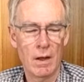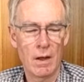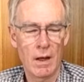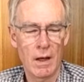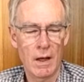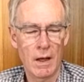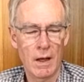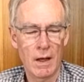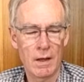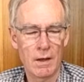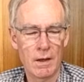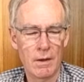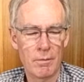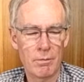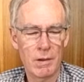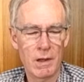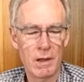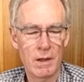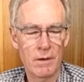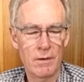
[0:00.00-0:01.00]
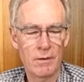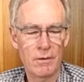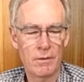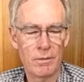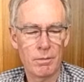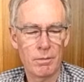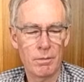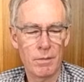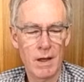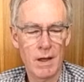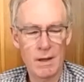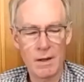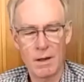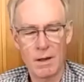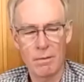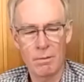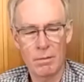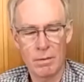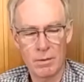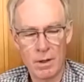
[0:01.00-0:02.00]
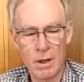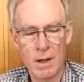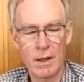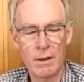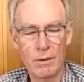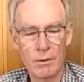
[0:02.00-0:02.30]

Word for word: And Peter's brother, Brian,